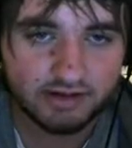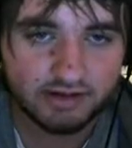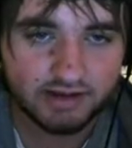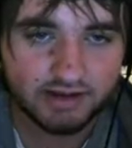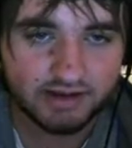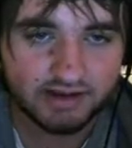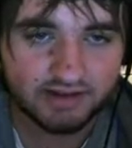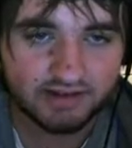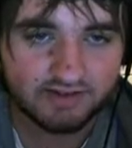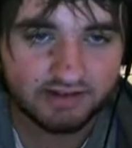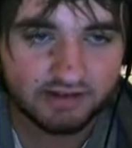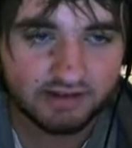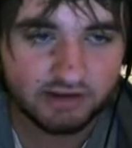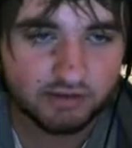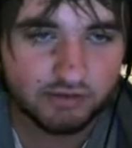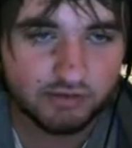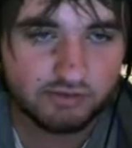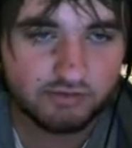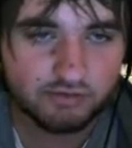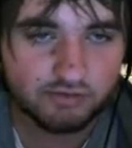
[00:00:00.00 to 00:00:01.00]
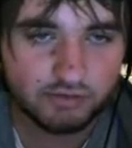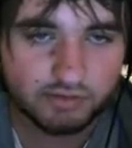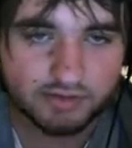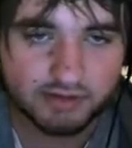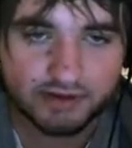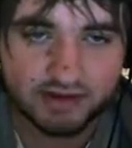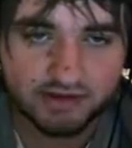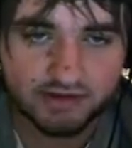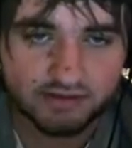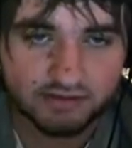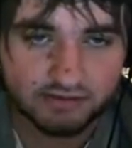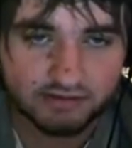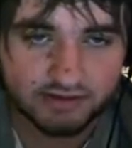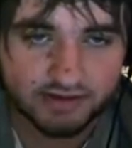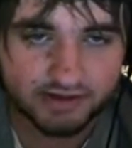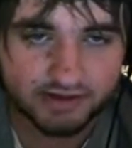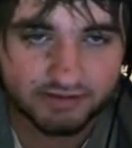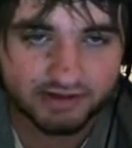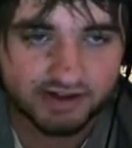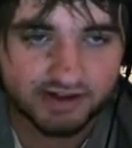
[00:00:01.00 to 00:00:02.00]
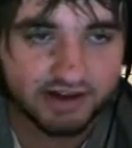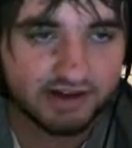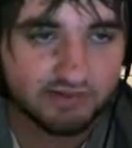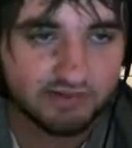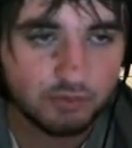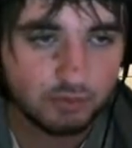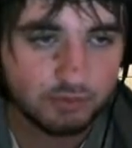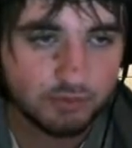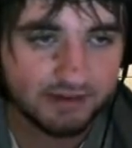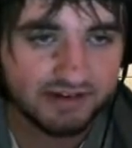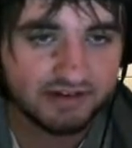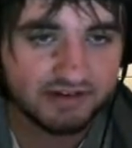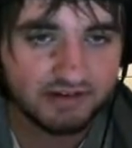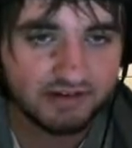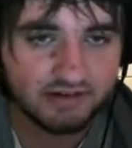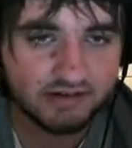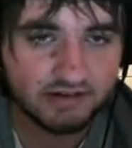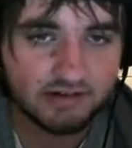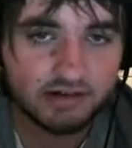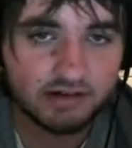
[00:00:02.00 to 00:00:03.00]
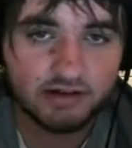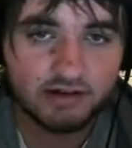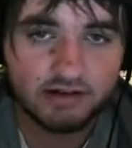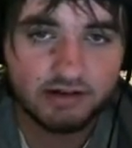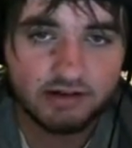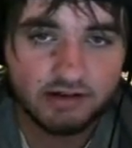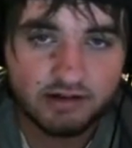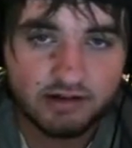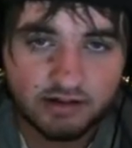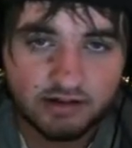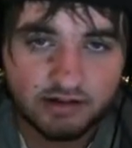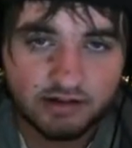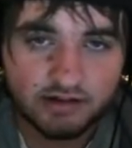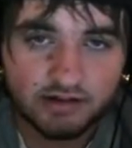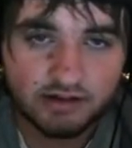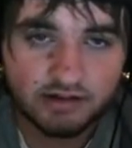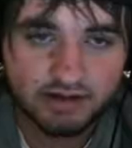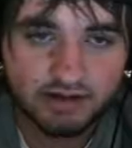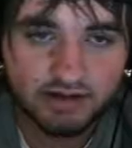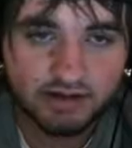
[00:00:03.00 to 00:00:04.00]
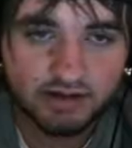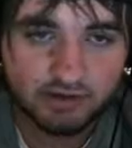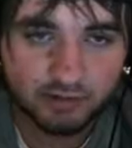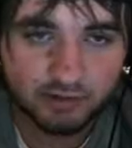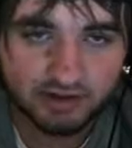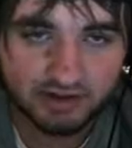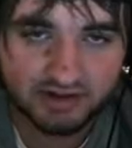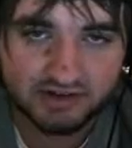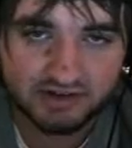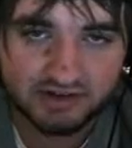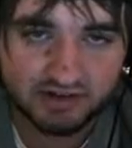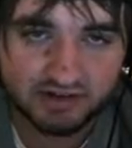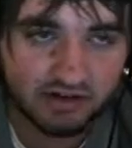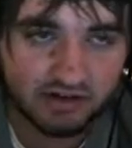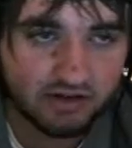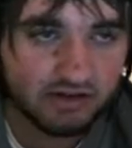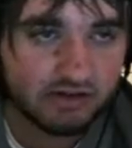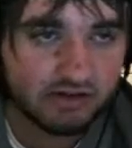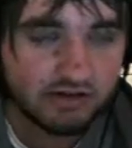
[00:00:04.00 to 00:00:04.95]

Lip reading: And it's a huge rupee. Well, that was kind of a waste. It is what it is, though.